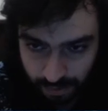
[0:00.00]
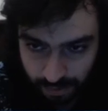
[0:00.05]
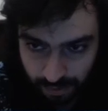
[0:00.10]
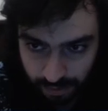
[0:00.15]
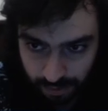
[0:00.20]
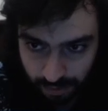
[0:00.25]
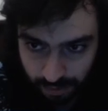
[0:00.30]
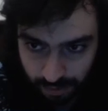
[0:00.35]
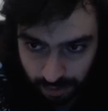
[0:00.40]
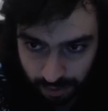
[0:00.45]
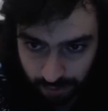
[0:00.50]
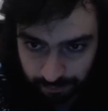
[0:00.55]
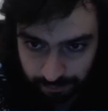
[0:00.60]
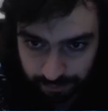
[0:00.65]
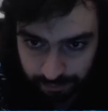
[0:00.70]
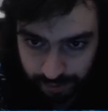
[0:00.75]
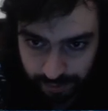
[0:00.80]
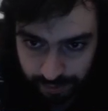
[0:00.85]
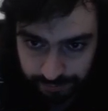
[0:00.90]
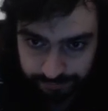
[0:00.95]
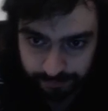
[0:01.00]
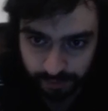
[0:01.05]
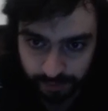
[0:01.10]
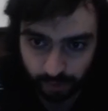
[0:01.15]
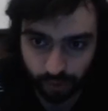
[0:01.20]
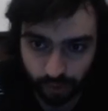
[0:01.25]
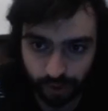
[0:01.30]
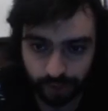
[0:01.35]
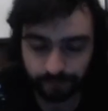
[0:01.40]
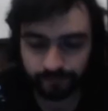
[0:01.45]
Yep.
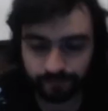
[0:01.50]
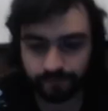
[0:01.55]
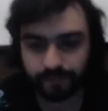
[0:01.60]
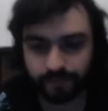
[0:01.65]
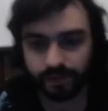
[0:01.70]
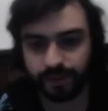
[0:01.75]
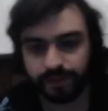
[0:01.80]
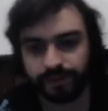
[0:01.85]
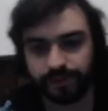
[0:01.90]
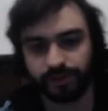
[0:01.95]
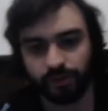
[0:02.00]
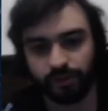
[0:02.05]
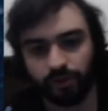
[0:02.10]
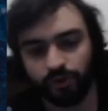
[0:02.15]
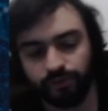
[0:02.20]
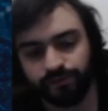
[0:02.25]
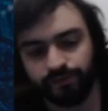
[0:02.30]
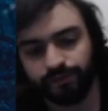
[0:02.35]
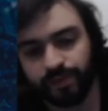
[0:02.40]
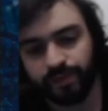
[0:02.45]
Okay. So